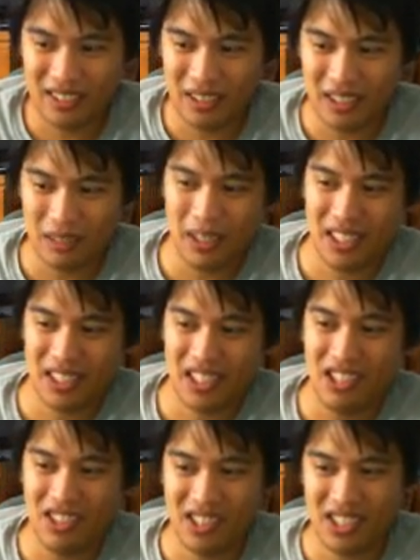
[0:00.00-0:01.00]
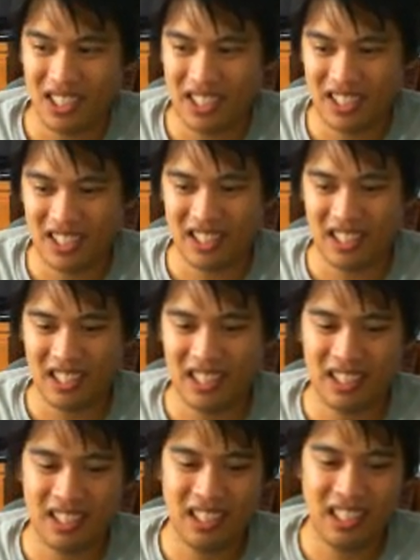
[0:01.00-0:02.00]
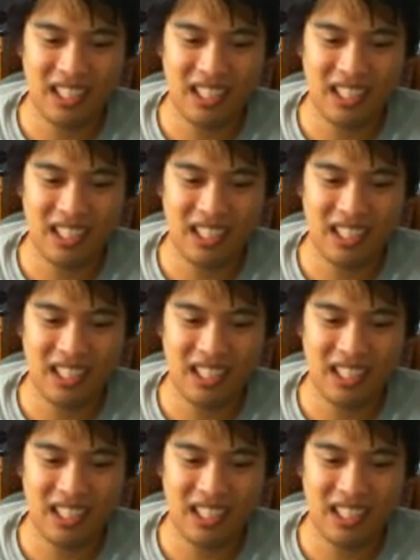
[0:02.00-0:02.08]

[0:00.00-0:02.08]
The best coaching isn't, like,